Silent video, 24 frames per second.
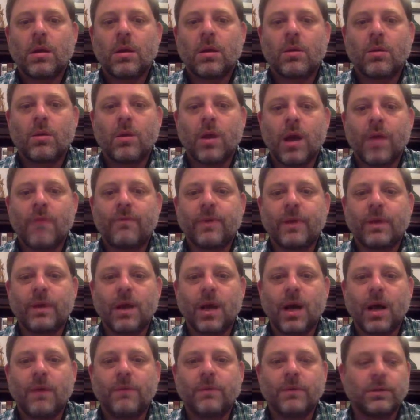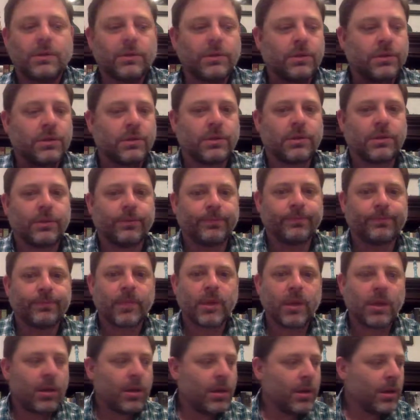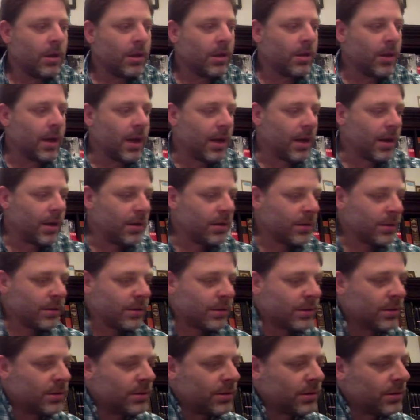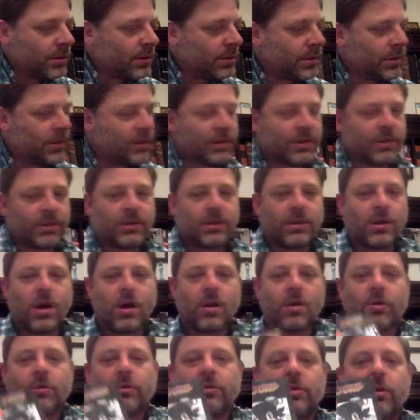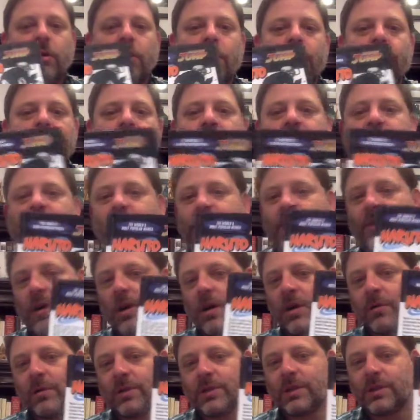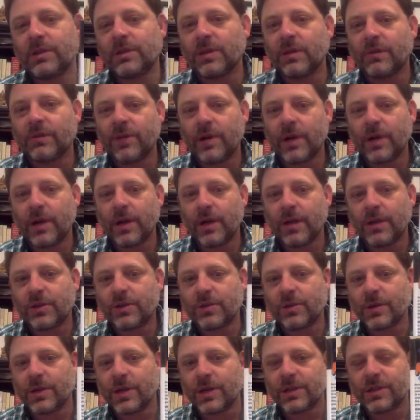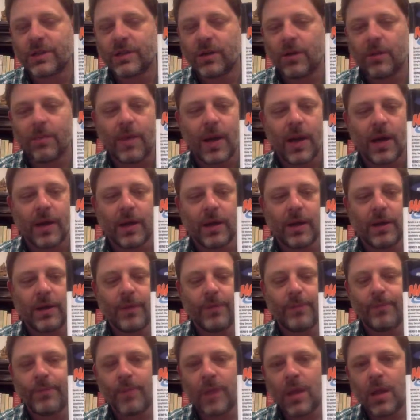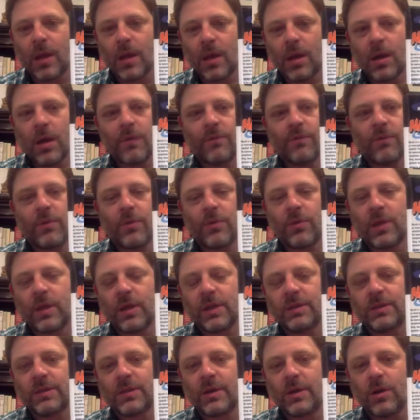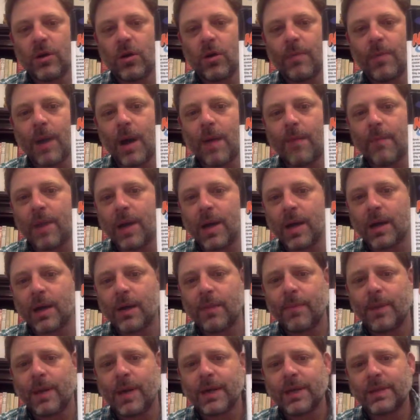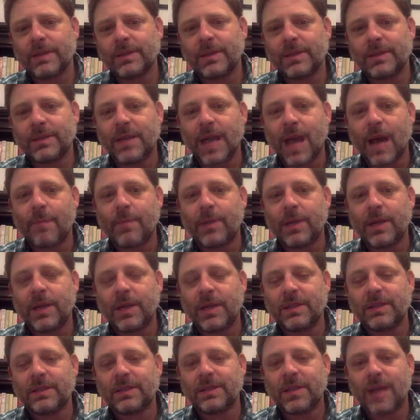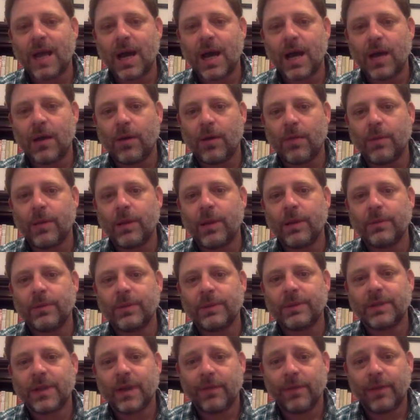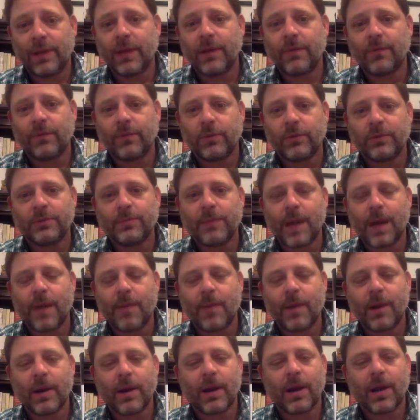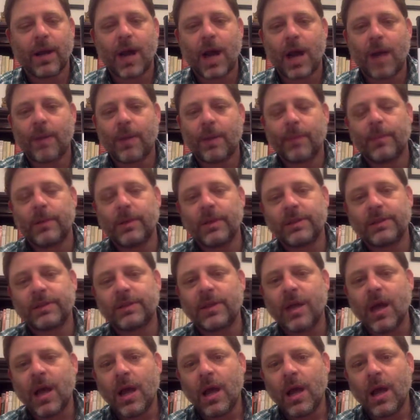graphic novels. Now, this is Naruto, first of all, which is a very traditional manga. A few things to know about manga. Manga is a Japanese style, but it was heavily influenced by American comic books.